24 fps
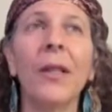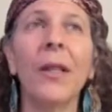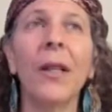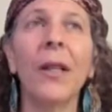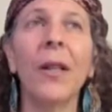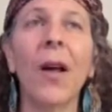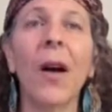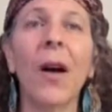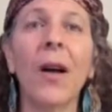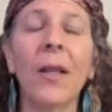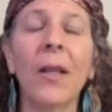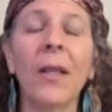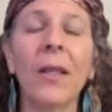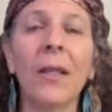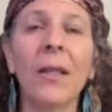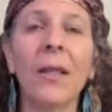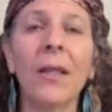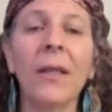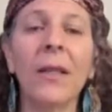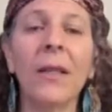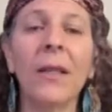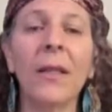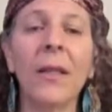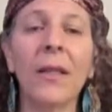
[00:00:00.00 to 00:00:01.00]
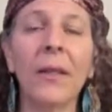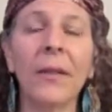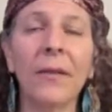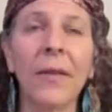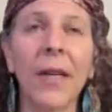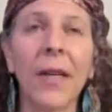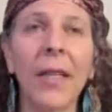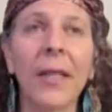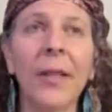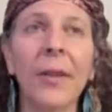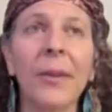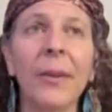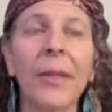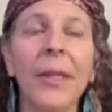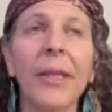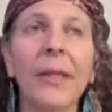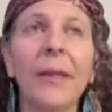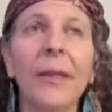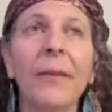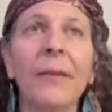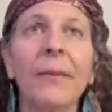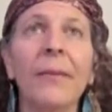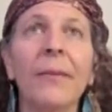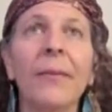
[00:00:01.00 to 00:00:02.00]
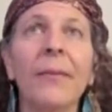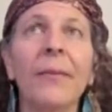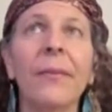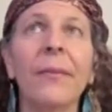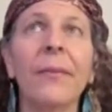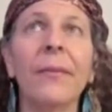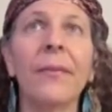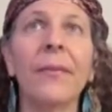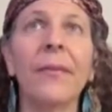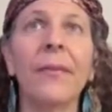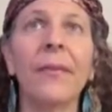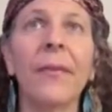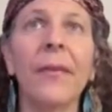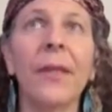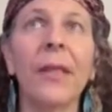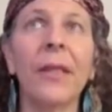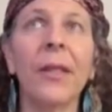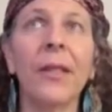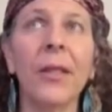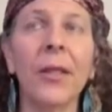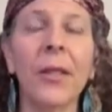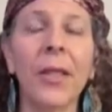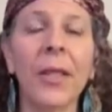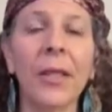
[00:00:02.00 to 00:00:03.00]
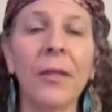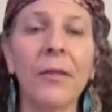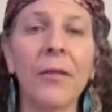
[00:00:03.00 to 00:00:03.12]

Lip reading: lost their environment during